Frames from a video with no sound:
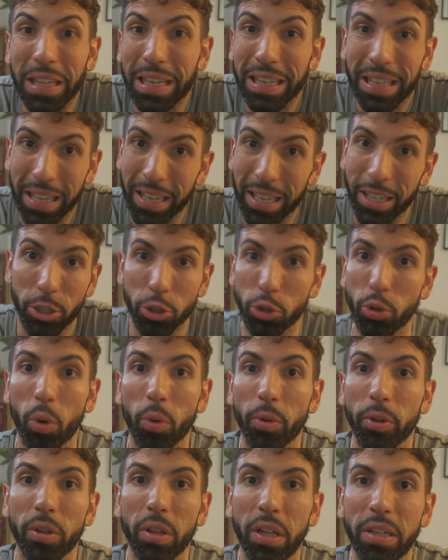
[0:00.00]
that can't control
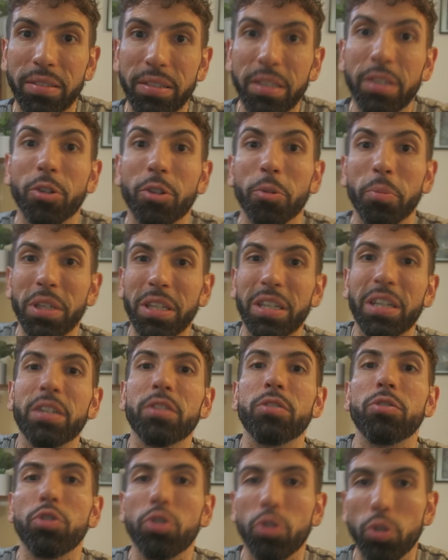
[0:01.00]
their lust either
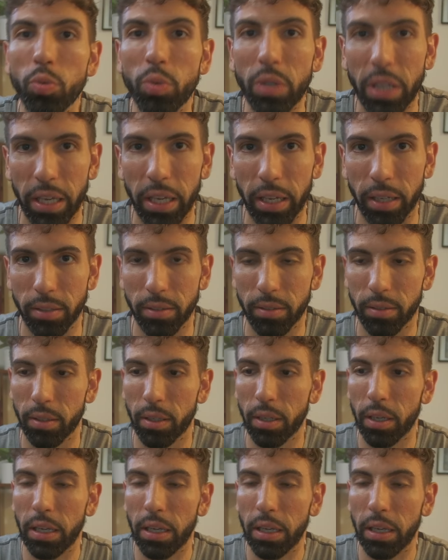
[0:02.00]
because you can't.